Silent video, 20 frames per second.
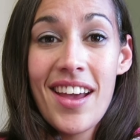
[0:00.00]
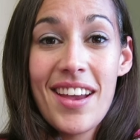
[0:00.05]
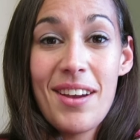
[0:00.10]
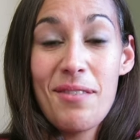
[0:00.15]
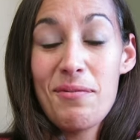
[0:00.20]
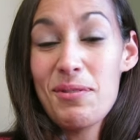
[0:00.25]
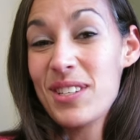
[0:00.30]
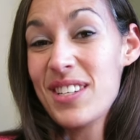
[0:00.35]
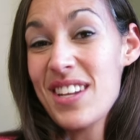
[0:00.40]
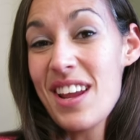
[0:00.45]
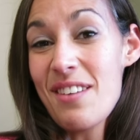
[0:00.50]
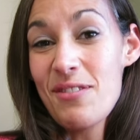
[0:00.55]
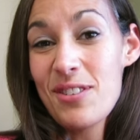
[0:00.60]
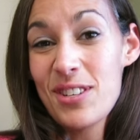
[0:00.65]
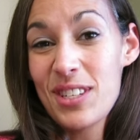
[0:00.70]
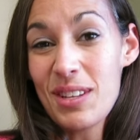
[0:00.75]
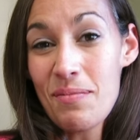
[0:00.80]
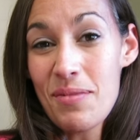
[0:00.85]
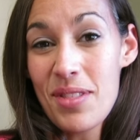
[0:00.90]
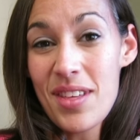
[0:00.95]
It was never
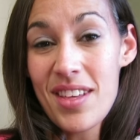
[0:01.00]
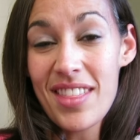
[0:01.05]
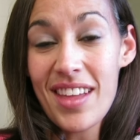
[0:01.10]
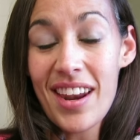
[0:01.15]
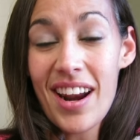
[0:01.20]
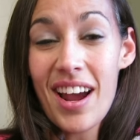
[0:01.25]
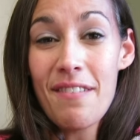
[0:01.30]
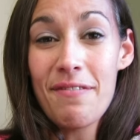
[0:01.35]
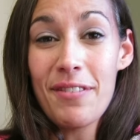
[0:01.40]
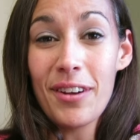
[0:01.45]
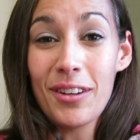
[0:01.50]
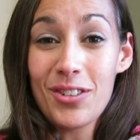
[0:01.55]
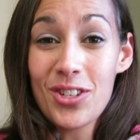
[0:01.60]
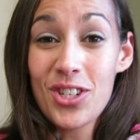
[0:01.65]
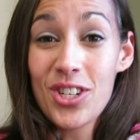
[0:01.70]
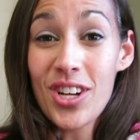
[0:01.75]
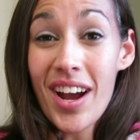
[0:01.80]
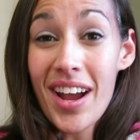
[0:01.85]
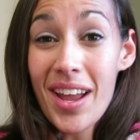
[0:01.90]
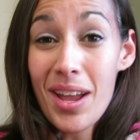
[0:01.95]
something that I felt
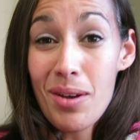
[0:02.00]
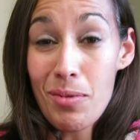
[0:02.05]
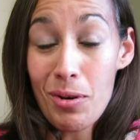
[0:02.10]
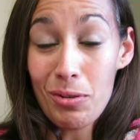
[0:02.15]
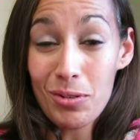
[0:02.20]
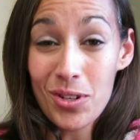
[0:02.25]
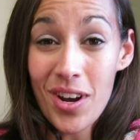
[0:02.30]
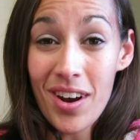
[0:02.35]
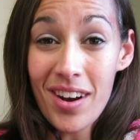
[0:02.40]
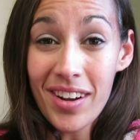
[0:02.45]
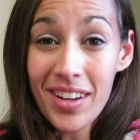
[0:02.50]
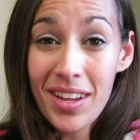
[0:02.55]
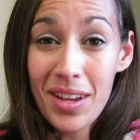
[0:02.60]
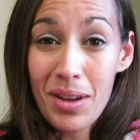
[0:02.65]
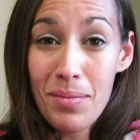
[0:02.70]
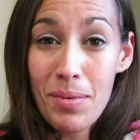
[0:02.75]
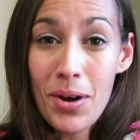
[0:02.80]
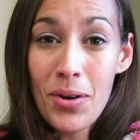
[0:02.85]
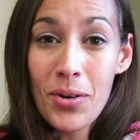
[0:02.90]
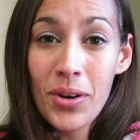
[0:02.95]
shy about talking
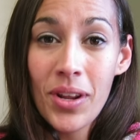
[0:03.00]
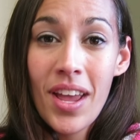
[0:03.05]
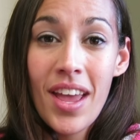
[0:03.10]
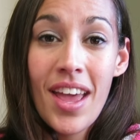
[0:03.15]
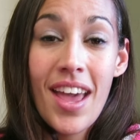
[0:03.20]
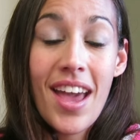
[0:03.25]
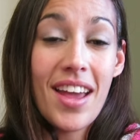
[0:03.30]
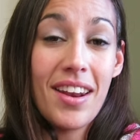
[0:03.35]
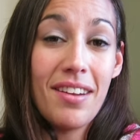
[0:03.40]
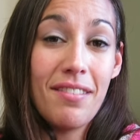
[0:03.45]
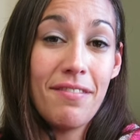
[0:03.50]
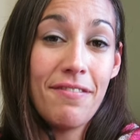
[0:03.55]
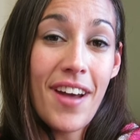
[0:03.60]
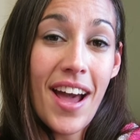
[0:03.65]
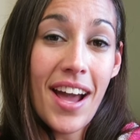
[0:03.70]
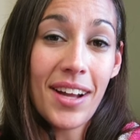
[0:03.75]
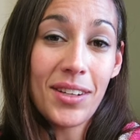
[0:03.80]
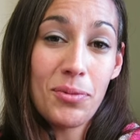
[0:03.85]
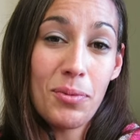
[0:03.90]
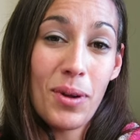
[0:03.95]
about. And in
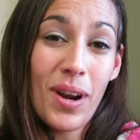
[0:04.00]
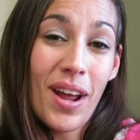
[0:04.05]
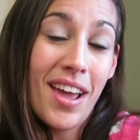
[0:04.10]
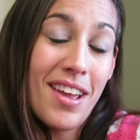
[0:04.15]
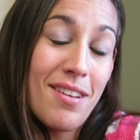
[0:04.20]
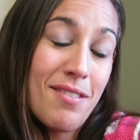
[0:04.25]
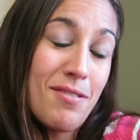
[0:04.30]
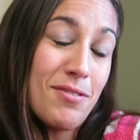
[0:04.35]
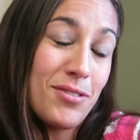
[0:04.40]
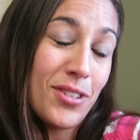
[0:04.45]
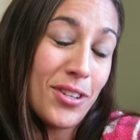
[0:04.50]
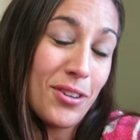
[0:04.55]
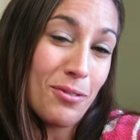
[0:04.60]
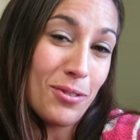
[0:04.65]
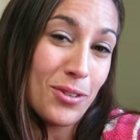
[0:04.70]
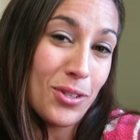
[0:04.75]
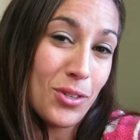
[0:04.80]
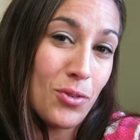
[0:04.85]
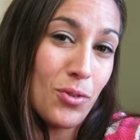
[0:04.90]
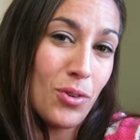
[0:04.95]
fact, when I used to go
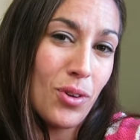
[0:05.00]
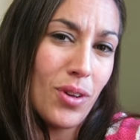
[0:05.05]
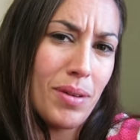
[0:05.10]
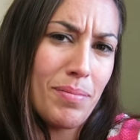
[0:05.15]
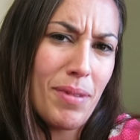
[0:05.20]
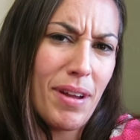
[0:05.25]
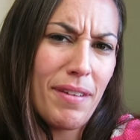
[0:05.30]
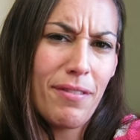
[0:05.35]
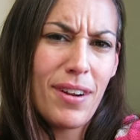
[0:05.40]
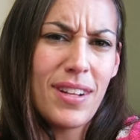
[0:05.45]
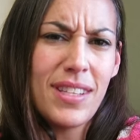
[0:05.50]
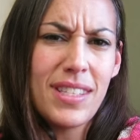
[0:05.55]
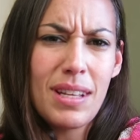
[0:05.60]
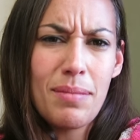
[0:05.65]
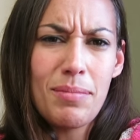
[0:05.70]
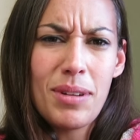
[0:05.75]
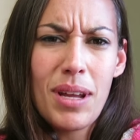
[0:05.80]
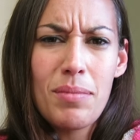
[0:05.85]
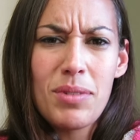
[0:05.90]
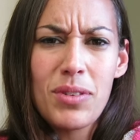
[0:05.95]
to school and my friends
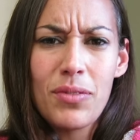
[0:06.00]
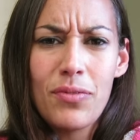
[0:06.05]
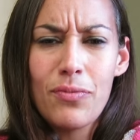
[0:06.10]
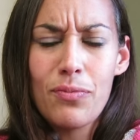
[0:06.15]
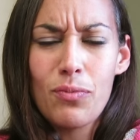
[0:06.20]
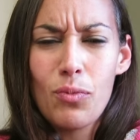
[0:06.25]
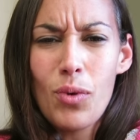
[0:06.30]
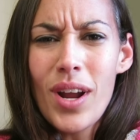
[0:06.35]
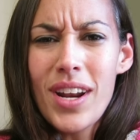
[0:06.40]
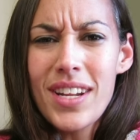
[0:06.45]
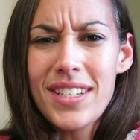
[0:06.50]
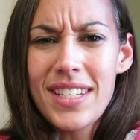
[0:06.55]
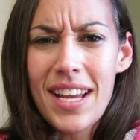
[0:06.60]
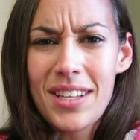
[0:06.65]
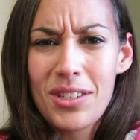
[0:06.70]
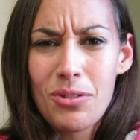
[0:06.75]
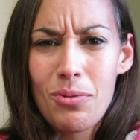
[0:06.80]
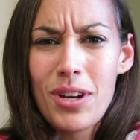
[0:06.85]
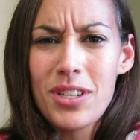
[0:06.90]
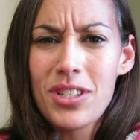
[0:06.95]
sometimes wanted to
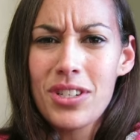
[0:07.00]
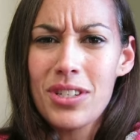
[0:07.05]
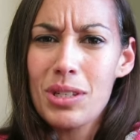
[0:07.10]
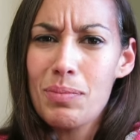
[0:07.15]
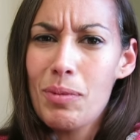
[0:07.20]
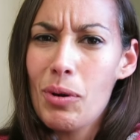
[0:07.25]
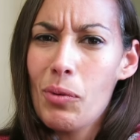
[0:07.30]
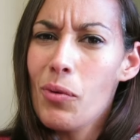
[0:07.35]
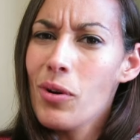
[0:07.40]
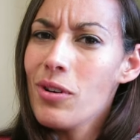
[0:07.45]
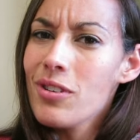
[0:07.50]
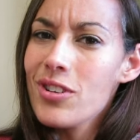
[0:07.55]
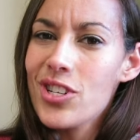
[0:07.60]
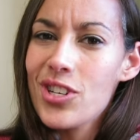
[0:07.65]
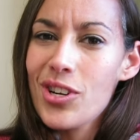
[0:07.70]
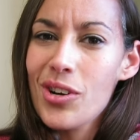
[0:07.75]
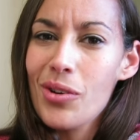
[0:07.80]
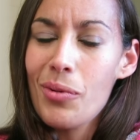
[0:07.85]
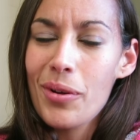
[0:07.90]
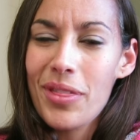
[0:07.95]
ask questions but weren't
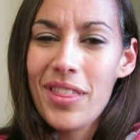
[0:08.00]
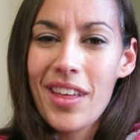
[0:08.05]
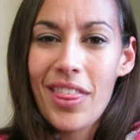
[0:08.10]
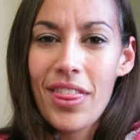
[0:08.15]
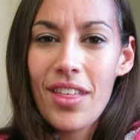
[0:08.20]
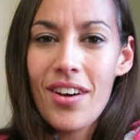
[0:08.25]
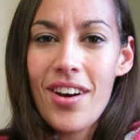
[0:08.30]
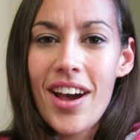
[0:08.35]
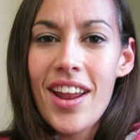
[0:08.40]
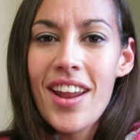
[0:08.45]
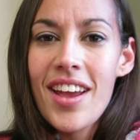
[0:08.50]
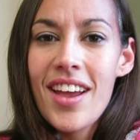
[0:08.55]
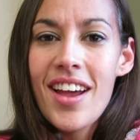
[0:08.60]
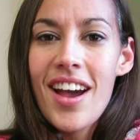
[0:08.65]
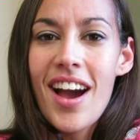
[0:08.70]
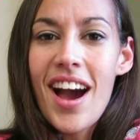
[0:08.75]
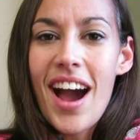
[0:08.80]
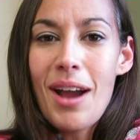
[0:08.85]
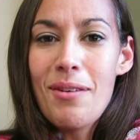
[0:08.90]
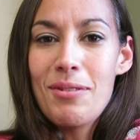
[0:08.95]
sure what they thought,
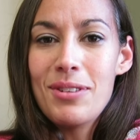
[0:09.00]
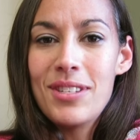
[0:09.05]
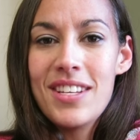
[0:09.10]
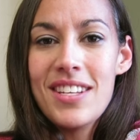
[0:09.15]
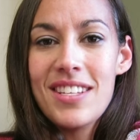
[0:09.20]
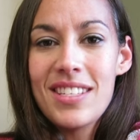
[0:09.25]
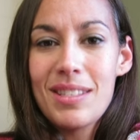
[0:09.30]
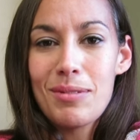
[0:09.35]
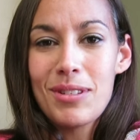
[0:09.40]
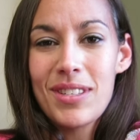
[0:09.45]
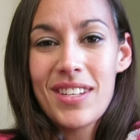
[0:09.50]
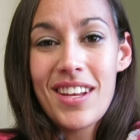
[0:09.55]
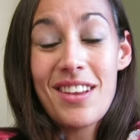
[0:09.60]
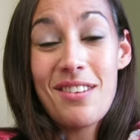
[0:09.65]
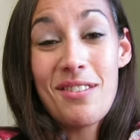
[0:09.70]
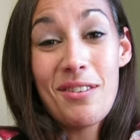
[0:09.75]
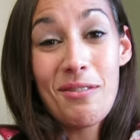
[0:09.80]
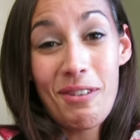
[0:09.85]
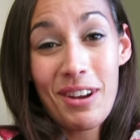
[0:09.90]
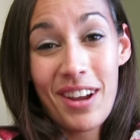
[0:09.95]
I would tease them and say,
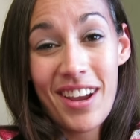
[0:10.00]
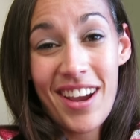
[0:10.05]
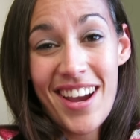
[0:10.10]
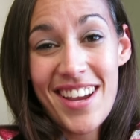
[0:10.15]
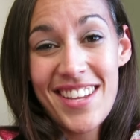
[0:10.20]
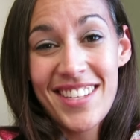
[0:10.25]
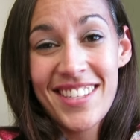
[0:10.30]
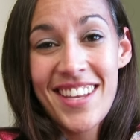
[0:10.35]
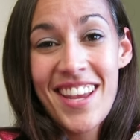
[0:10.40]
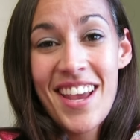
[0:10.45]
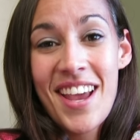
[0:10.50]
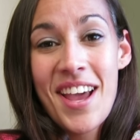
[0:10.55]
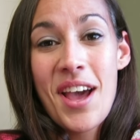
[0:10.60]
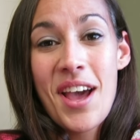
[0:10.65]
you know what, guys?